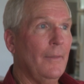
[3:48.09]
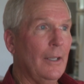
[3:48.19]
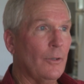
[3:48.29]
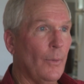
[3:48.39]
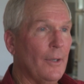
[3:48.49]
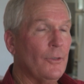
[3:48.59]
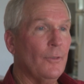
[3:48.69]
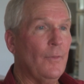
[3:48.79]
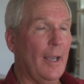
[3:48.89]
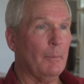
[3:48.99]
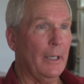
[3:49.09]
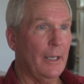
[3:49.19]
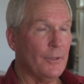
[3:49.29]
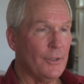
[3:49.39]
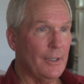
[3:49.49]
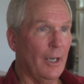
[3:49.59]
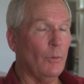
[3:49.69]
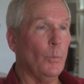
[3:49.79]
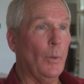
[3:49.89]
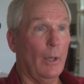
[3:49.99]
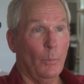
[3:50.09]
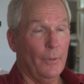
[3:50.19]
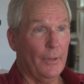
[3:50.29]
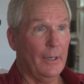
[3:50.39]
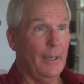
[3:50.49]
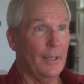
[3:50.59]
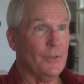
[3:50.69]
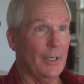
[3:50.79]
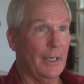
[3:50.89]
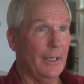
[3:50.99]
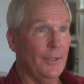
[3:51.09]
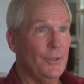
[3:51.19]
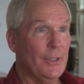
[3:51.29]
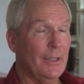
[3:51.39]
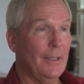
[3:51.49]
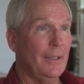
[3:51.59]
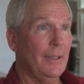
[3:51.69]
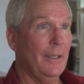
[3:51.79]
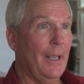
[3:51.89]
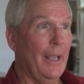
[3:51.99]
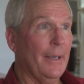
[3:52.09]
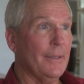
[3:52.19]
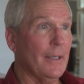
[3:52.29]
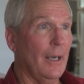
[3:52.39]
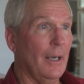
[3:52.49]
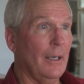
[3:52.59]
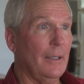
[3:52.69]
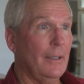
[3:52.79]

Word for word: I think the rest of the family has dealt well with it as it is, and uh,